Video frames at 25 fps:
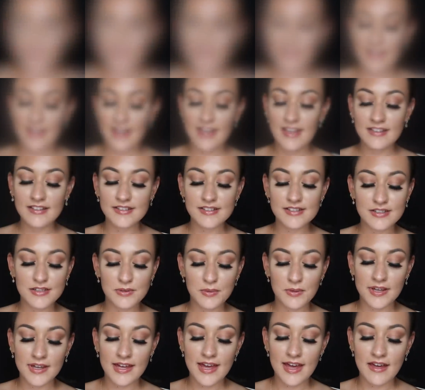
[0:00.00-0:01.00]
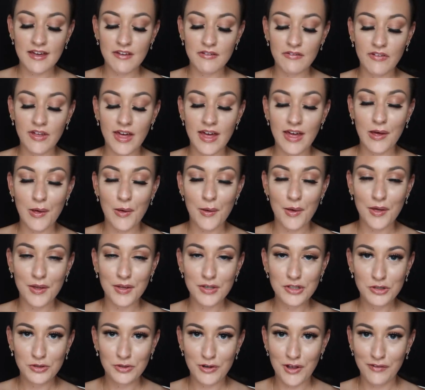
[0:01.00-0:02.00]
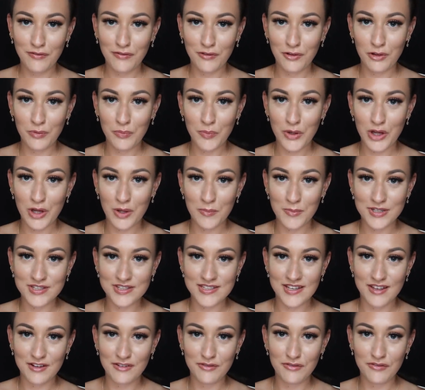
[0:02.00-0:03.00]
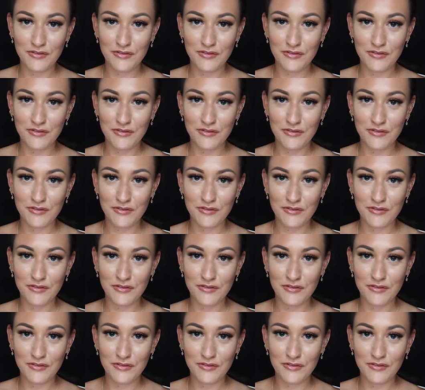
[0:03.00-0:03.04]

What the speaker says: Next, we have our truffle parmesan